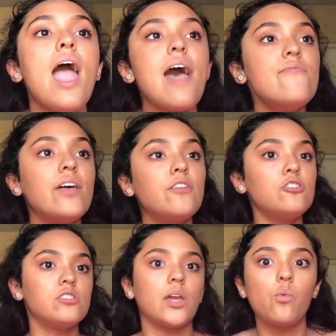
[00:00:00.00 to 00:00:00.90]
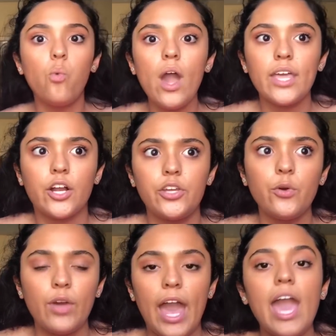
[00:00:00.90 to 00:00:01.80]
And then they're just like, what? Like, are
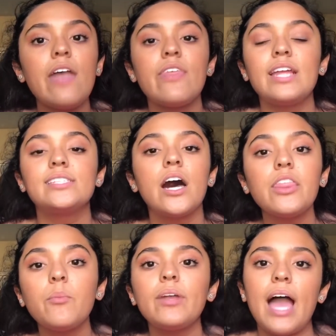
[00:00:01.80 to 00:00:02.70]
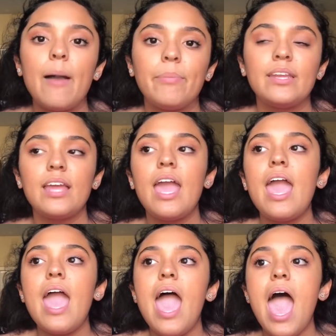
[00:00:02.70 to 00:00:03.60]
you okay? And then I tell them what happened,
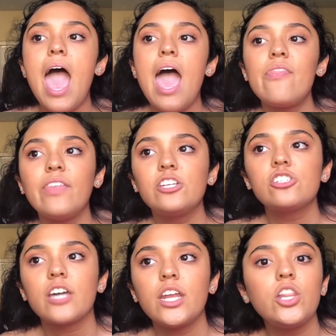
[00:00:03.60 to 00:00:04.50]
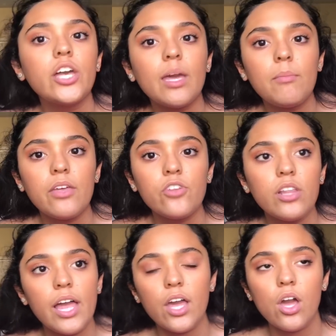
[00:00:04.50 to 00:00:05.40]
and they just kind of look at me and they're
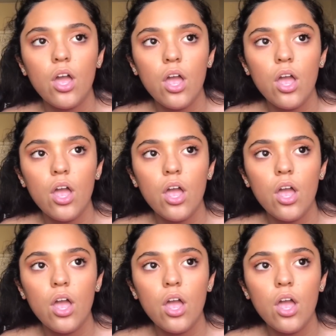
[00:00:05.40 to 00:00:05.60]
like,